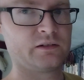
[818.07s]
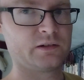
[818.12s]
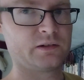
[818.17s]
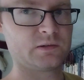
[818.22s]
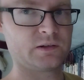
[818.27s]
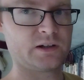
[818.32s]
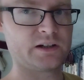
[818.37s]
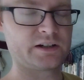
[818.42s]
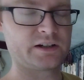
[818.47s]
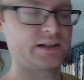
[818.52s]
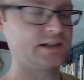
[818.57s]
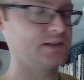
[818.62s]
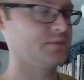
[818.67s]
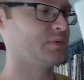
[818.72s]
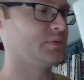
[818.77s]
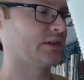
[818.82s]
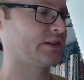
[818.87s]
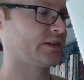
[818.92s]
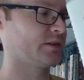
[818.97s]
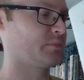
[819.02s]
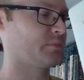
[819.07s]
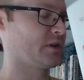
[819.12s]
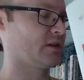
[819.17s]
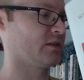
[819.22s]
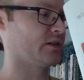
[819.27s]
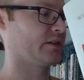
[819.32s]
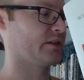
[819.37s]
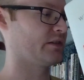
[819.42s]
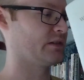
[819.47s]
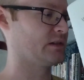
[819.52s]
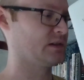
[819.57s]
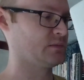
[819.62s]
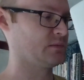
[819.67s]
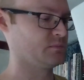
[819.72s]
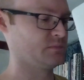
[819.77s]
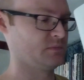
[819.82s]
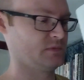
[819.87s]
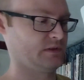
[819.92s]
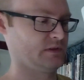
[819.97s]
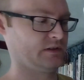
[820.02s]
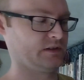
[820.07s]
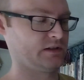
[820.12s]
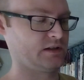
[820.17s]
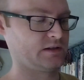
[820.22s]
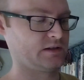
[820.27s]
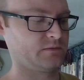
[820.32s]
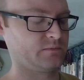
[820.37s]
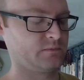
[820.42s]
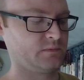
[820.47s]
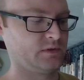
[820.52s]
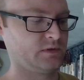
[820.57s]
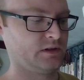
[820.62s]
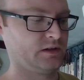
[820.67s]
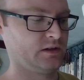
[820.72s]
trying to keep his spirits up and